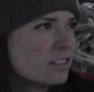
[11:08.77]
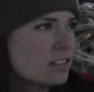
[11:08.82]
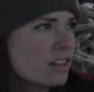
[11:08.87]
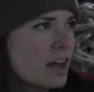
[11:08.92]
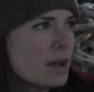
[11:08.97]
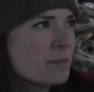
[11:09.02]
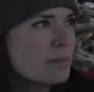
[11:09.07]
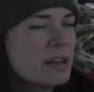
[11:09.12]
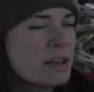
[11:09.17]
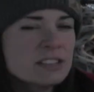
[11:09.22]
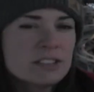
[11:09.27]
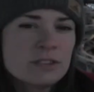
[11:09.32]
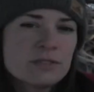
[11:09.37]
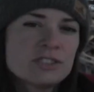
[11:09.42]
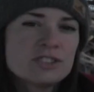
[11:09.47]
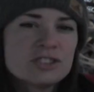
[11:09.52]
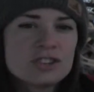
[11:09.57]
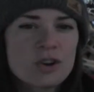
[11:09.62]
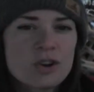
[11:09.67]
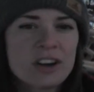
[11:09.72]
And it makes you
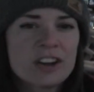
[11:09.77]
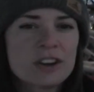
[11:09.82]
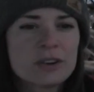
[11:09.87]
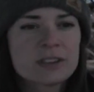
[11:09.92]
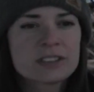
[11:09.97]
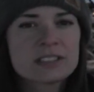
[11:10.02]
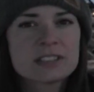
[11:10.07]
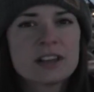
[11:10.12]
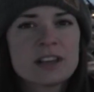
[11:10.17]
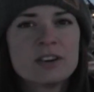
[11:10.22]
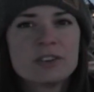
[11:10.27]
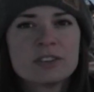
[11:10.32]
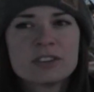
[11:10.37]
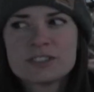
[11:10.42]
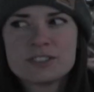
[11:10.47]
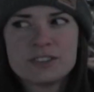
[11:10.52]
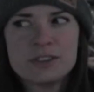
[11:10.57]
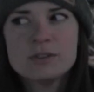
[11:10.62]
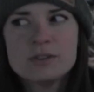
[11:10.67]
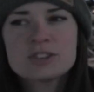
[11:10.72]
enjoy going slow,
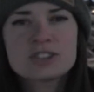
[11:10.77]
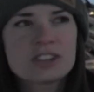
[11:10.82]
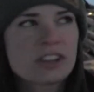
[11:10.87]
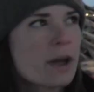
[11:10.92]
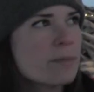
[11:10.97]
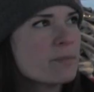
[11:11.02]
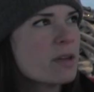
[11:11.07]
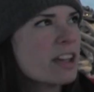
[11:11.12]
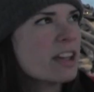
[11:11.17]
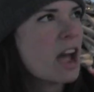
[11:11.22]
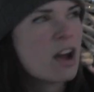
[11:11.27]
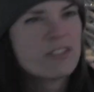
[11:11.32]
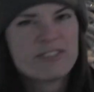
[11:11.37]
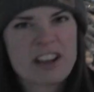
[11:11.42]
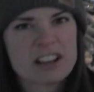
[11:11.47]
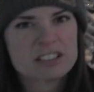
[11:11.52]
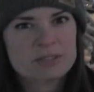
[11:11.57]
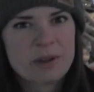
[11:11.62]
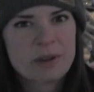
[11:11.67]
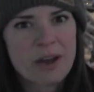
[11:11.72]
because usually I'm like, how
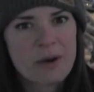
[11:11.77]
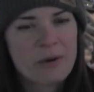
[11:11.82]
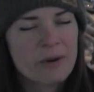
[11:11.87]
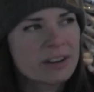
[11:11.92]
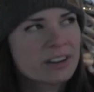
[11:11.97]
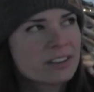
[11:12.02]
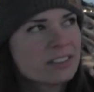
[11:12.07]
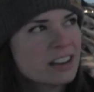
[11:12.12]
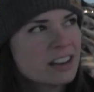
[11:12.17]
fast are we going?